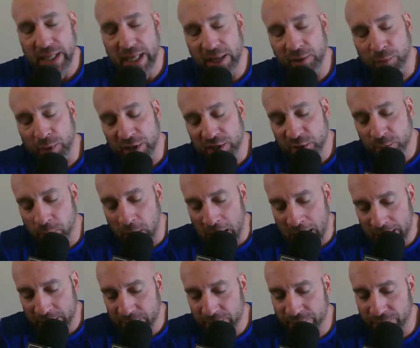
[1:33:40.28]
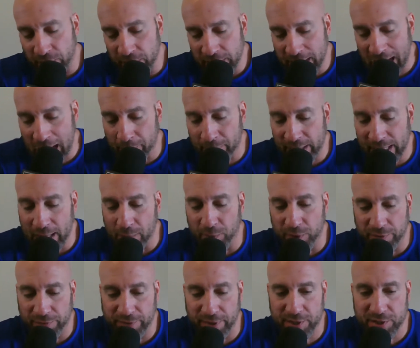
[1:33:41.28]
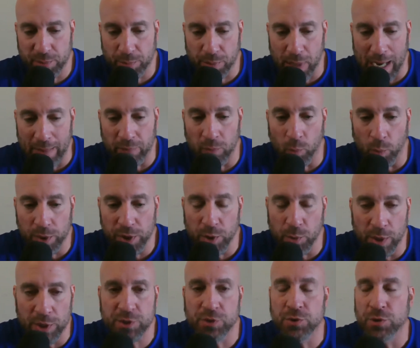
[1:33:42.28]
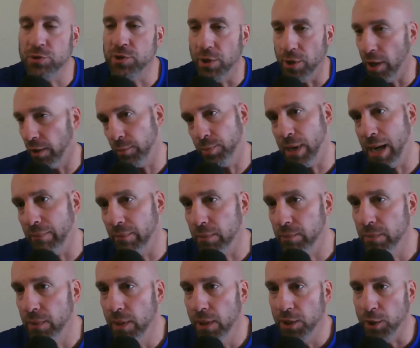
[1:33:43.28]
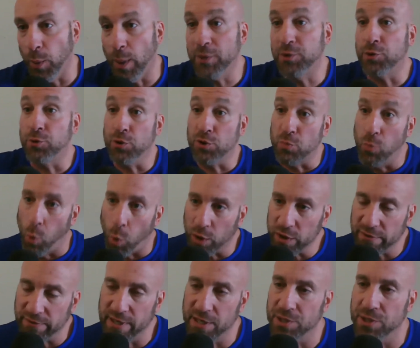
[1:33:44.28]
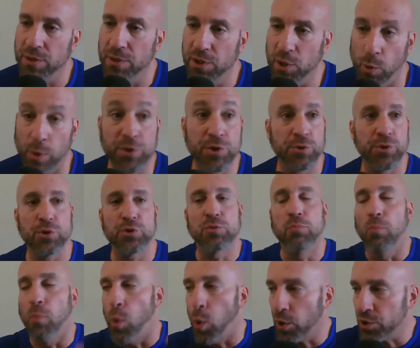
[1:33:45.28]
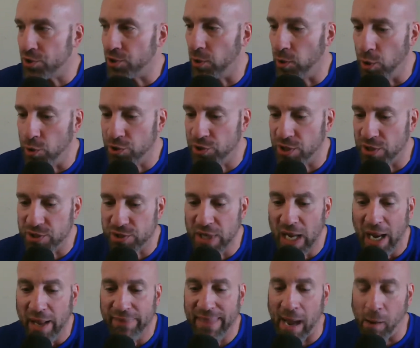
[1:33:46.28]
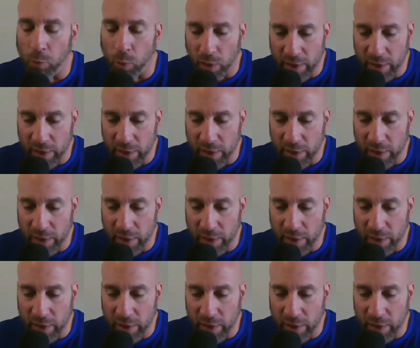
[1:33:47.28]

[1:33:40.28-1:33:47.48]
in response for not being able to fix a problem, you introduce another problem. You introduce more division. You introduce more solutions that will